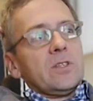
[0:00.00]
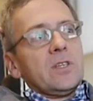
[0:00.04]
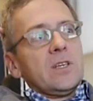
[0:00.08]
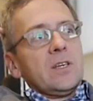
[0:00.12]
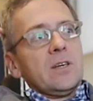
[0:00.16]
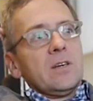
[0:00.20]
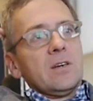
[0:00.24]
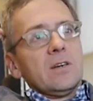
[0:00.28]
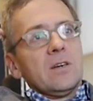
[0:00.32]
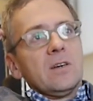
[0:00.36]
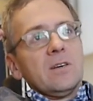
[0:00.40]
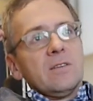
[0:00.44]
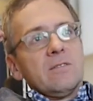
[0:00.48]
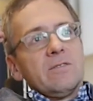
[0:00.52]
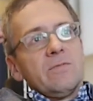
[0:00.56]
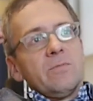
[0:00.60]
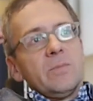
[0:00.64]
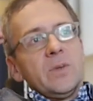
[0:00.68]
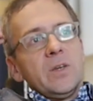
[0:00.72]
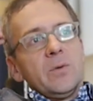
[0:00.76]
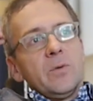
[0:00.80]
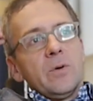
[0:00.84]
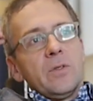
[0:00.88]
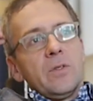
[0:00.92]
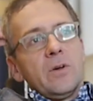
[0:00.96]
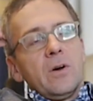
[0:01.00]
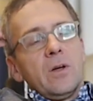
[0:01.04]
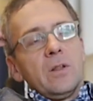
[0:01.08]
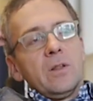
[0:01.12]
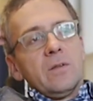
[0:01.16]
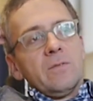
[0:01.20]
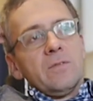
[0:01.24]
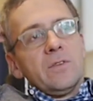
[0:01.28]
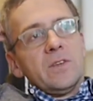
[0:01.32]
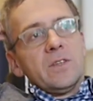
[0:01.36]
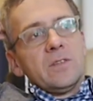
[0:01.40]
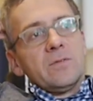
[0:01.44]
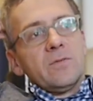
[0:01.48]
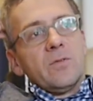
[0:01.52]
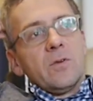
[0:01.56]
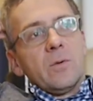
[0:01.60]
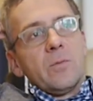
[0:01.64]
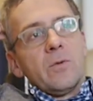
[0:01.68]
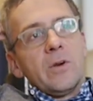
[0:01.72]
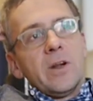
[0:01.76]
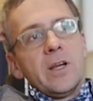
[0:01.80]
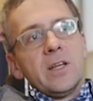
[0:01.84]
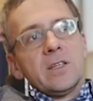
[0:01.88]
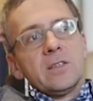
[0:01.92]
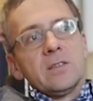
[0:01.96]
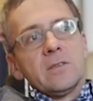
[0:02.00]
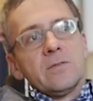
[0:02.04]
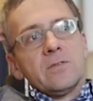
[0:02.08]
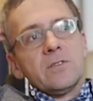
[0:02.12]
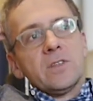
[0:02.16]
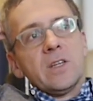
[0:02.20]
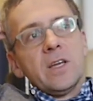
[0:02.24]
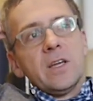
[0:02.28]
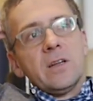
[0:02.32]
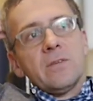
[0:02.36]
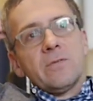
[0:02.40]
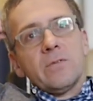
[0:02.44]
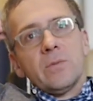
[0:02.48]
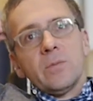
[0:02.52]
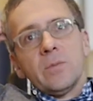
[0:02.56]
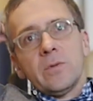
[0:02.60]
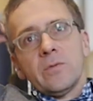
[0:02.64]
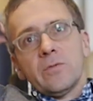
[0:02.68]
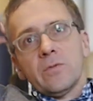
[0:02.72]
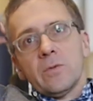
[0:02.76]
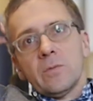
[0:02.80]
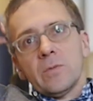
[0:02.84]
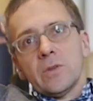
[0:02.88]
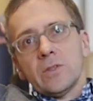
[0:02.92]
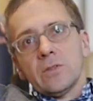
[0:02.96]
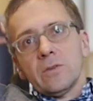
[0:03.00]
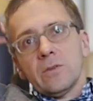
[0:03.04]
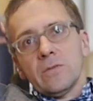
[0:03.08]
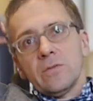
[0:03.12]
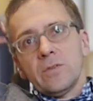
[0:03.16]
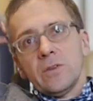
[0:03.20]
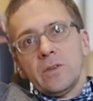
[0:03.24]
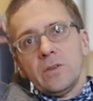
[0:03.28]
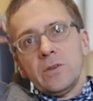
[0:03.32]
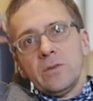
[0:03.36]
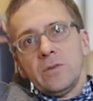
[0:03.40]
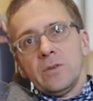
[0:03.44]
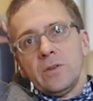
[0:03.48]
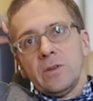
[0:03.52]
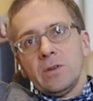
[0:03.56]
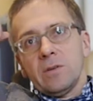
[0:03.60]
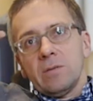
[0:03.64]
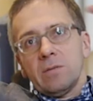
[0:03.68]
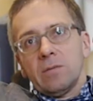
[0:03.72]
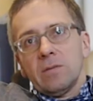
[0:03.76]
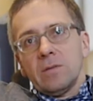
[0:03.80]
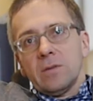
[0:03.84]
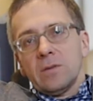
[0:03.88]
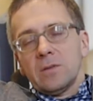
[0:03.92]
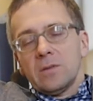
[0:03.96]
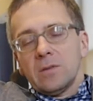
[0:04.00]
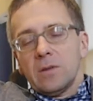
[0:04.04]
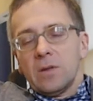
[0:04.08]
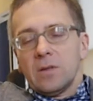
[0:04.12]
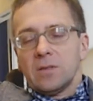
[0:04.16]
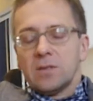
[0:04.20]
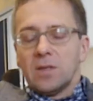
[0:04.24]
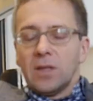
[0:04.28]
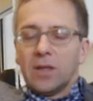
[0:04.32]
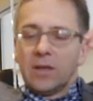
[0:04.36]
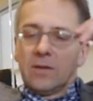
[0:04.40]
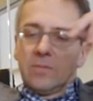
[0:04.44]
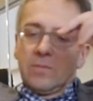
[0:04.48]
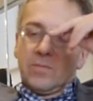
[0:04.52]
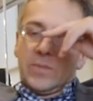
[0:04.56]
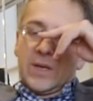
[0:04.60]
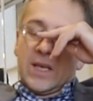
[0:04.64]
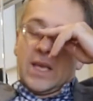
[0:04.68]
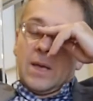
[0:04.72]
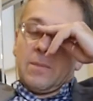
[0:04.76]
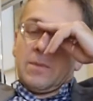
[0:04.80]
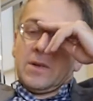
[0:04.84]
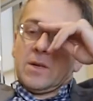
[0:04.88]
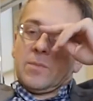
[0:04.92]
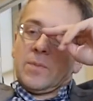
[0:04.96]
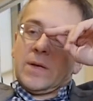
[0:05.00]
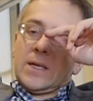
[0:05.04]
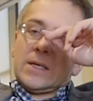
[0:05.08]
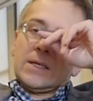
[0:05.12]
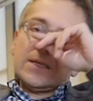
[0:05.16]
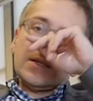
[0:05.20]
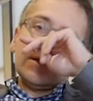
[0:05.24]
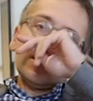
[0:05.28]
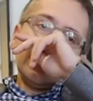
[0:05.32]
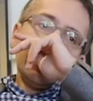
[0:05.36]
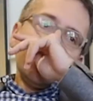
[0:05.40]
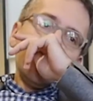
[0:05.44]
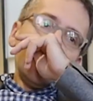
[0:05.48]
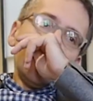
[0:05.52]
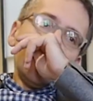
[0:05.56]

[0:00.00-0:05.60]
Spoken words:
here of me with all of these former heads of state from the former Soviet Union as they became independent.